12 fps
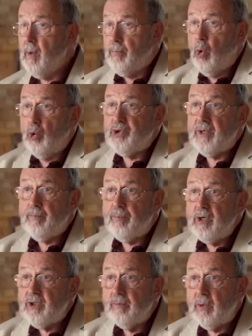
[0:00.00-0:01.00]
Paul's
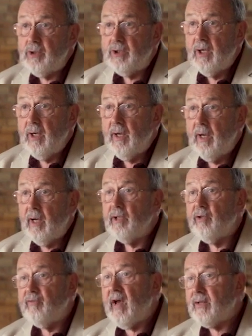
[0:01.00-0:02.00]
imprisonment,
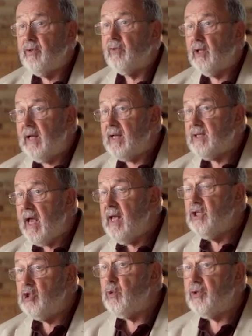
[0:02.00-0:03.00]
and the fact that the letter
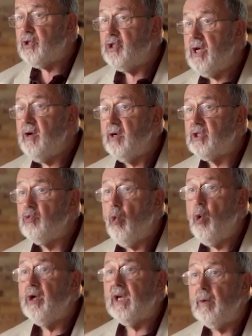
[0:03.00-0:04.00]
ends with a serious
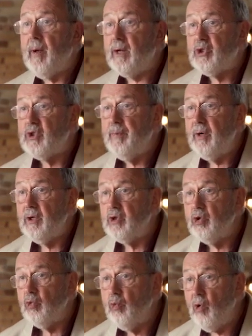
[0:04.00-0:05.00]
warning about
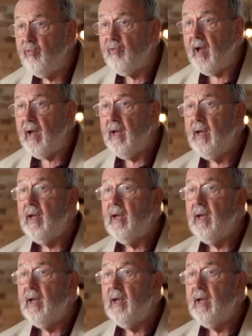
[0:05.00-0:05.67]
spiritual warfare,